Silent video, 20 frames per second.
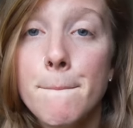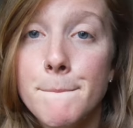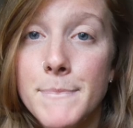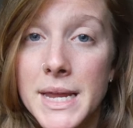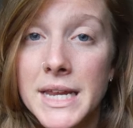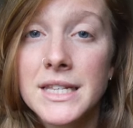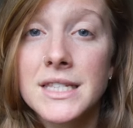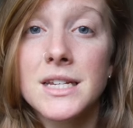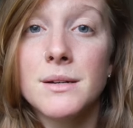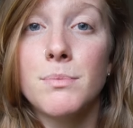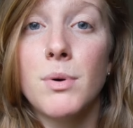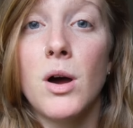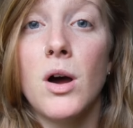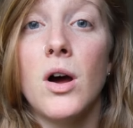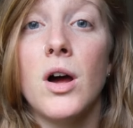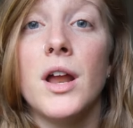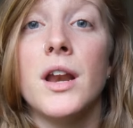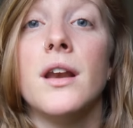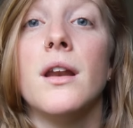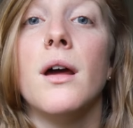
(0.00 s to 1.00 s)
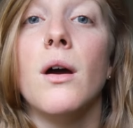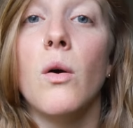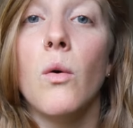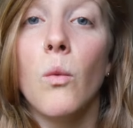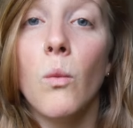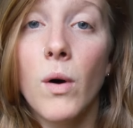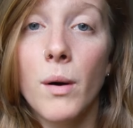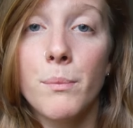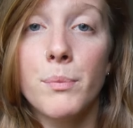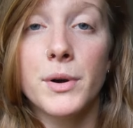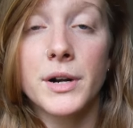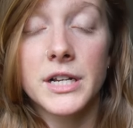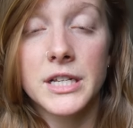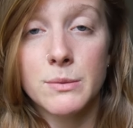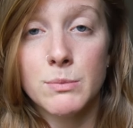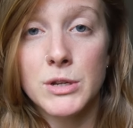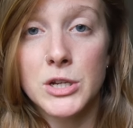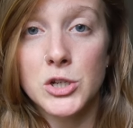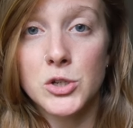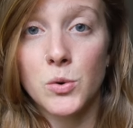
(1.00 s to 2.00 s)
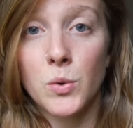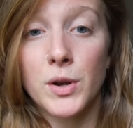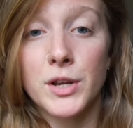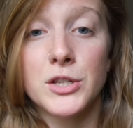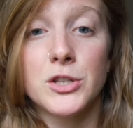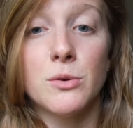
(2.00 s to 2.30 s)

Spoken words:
based upon what brings me joy.